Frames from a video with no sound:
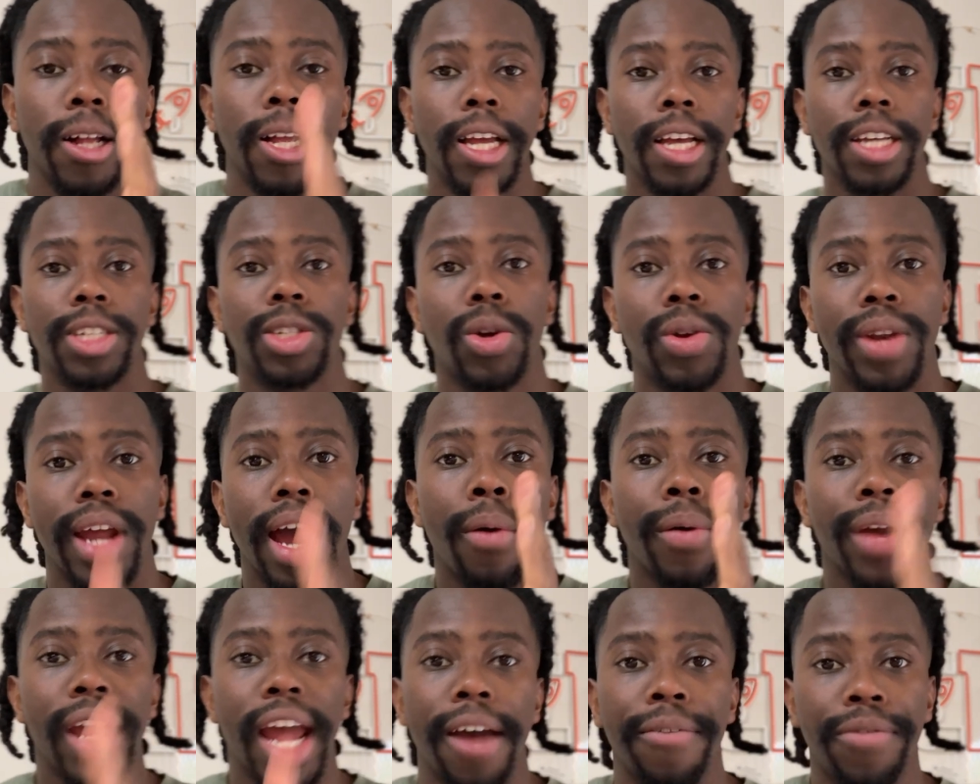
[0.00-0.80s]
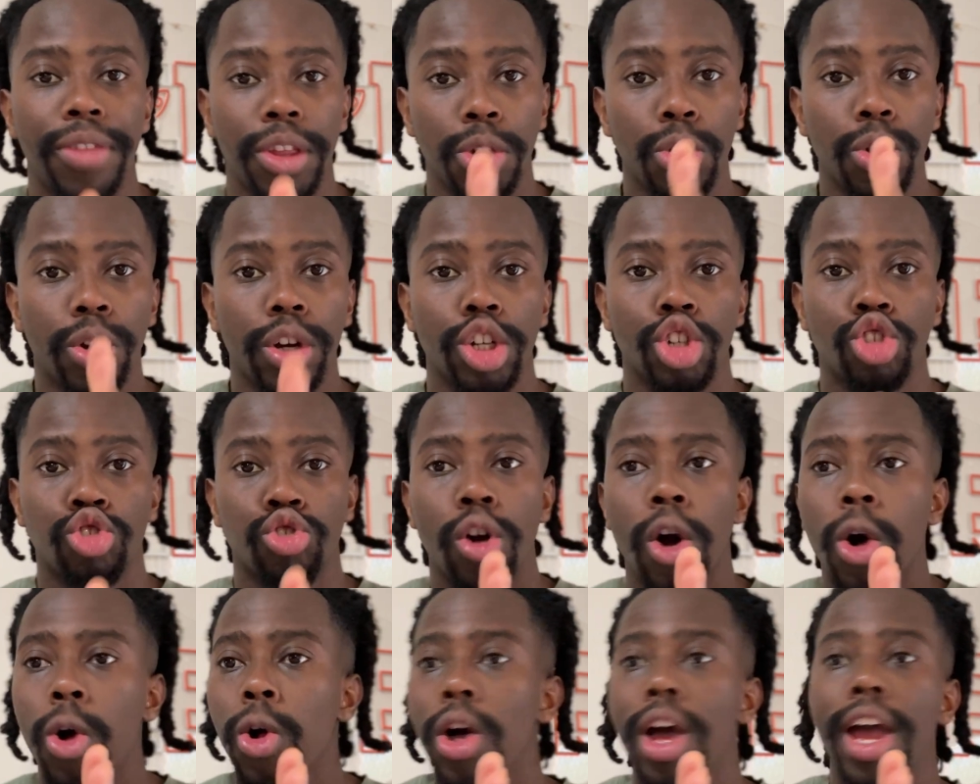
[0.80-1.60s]
So now we have the new
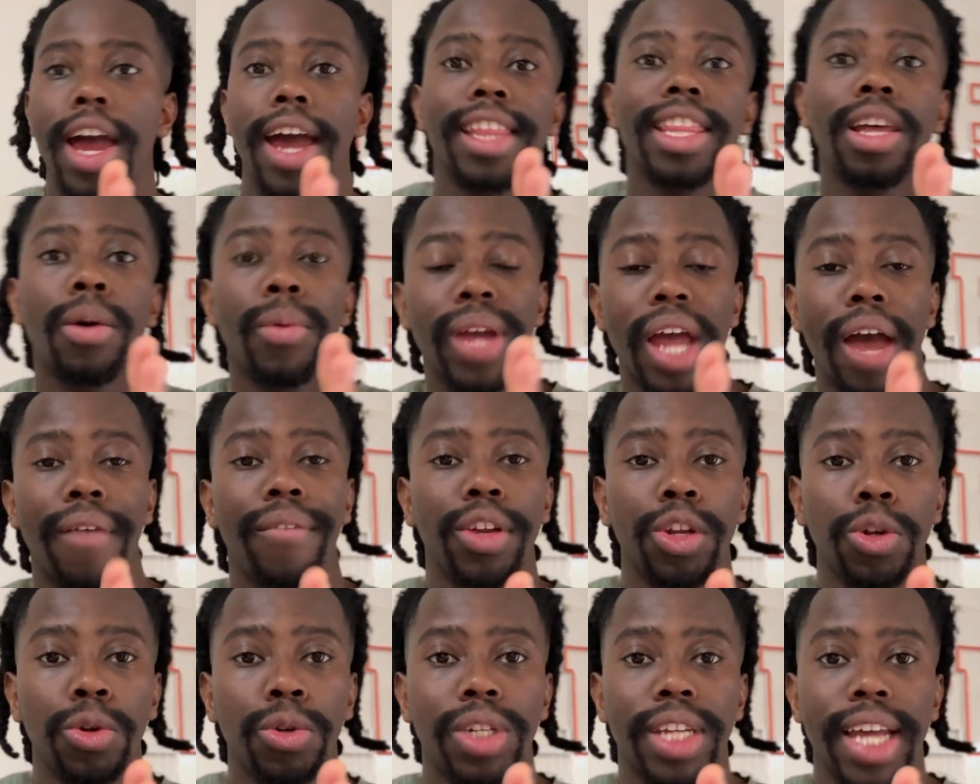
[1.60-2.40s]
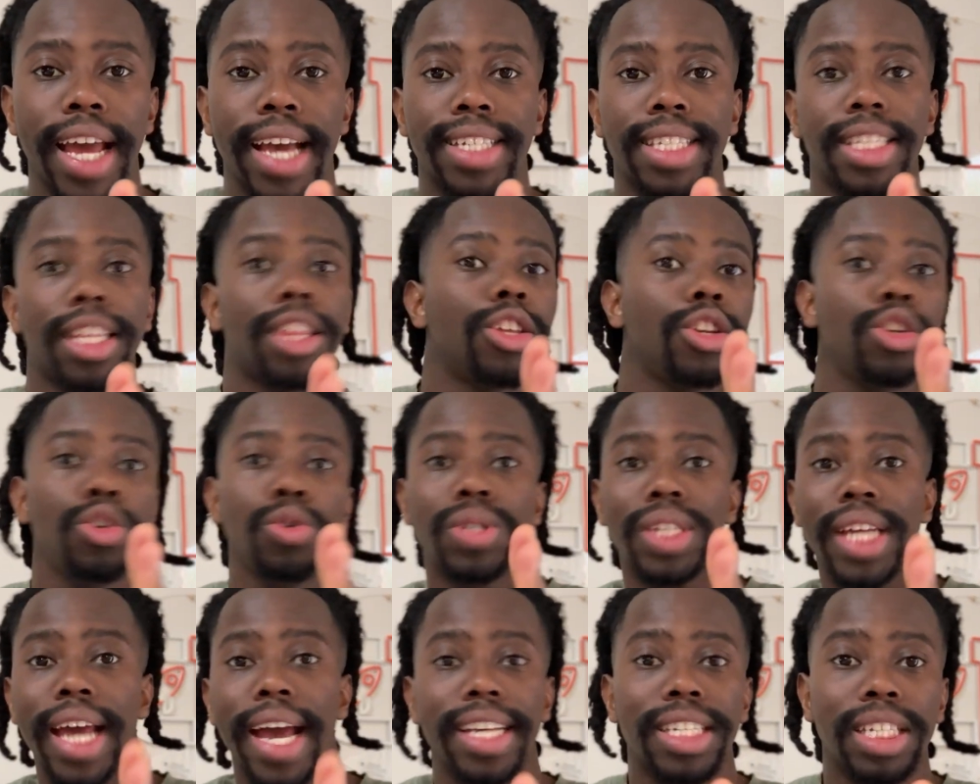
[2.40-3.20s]
control, and then we have a new test. The new
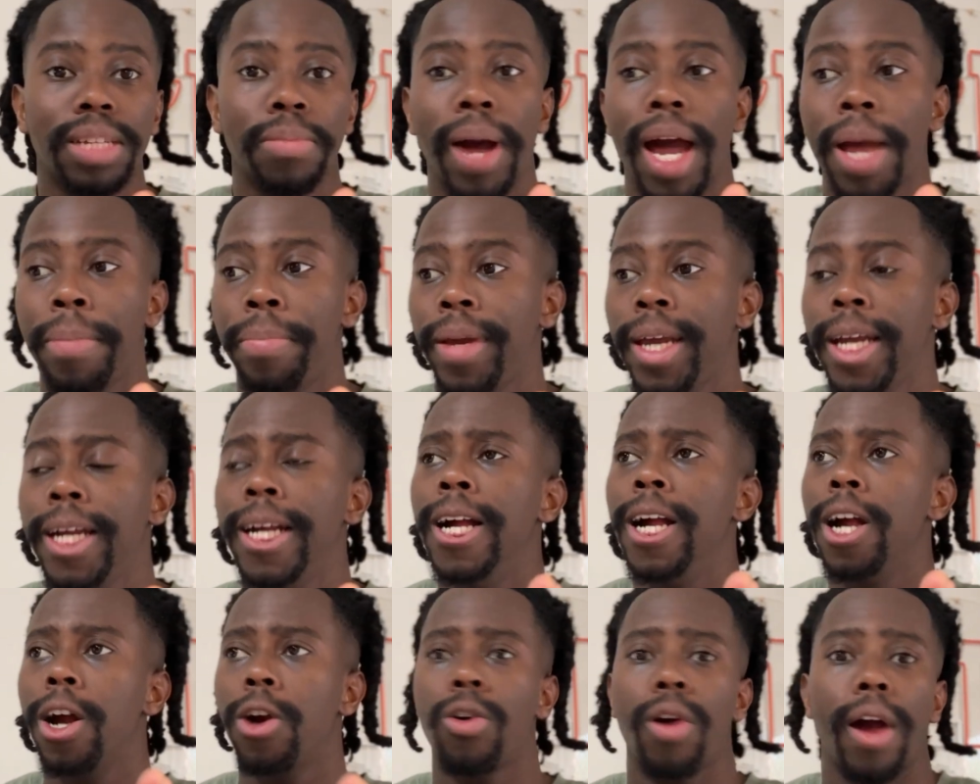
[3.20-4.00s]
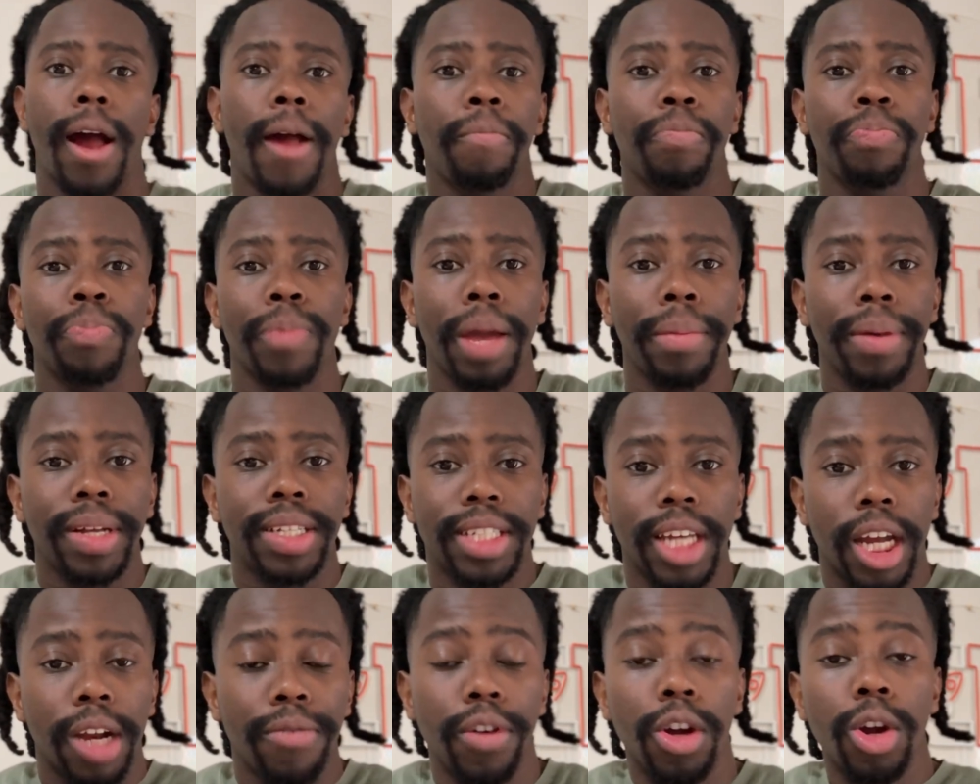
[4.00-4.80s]
test might be, all right, maybe
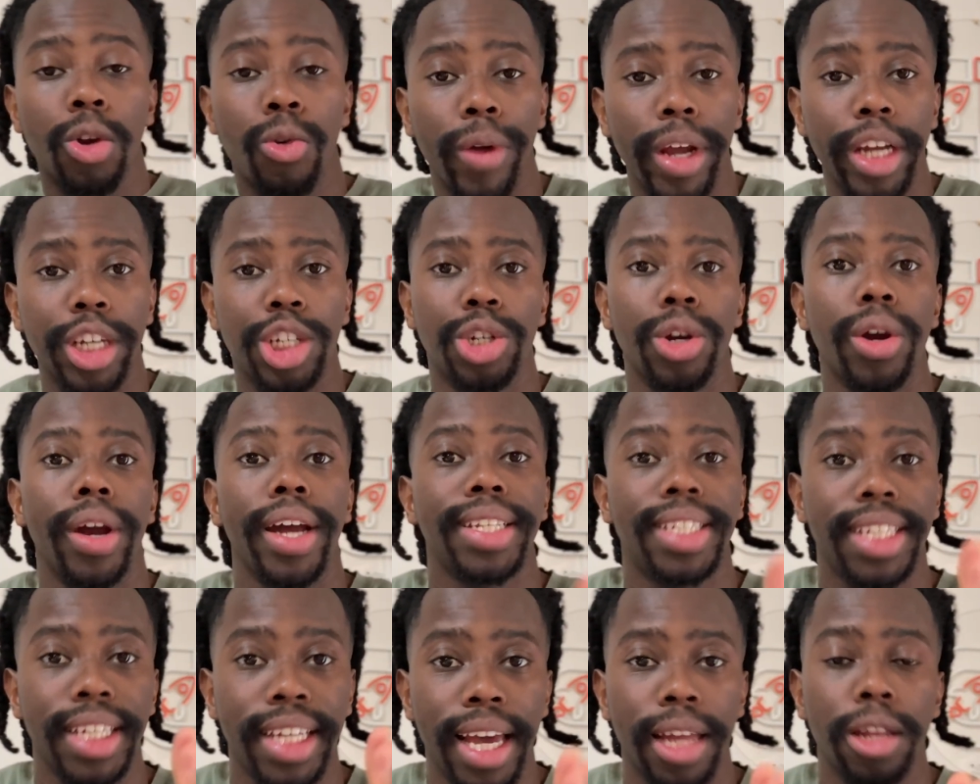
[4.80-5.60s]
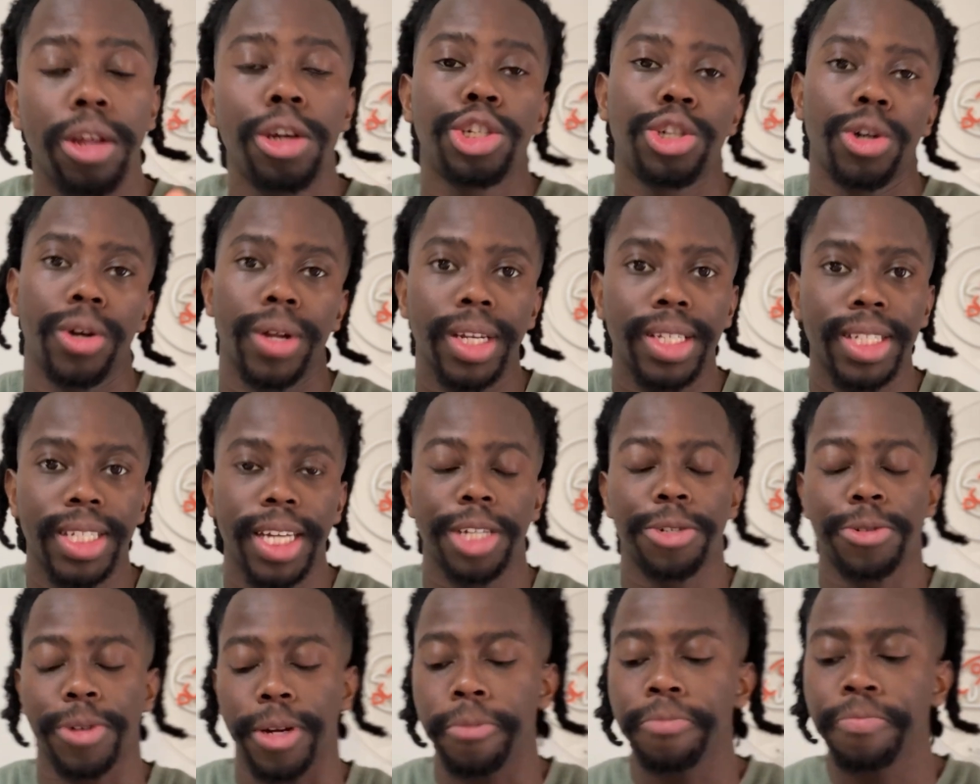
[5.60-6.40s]
instead of a green shirt, it's a yellow shirt,
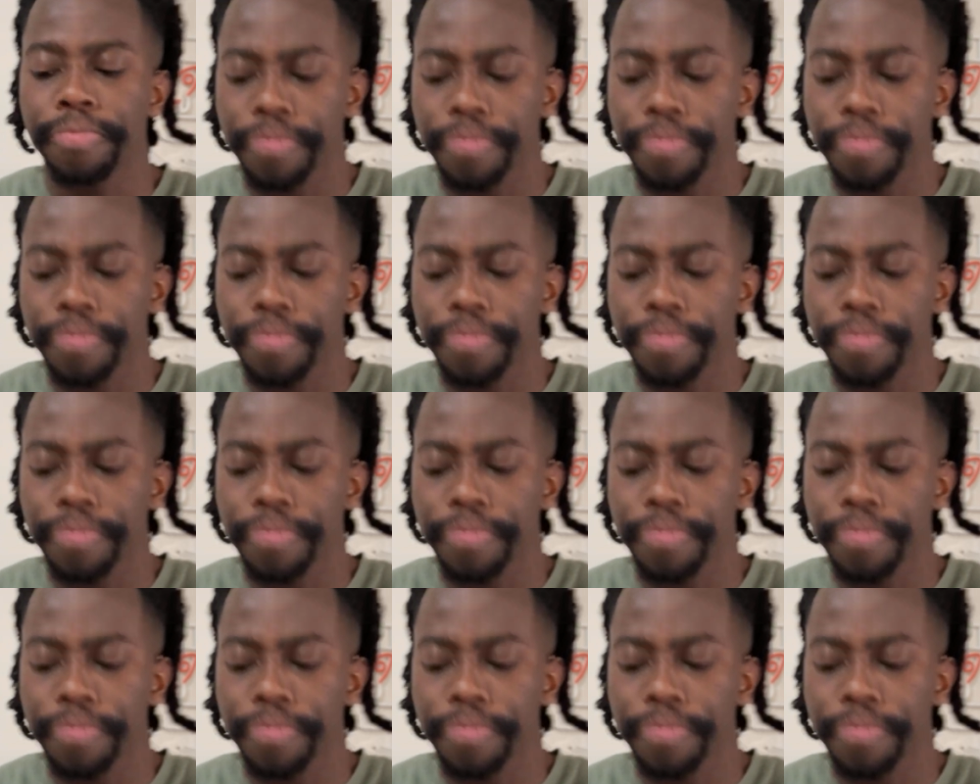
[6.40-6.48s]
etc.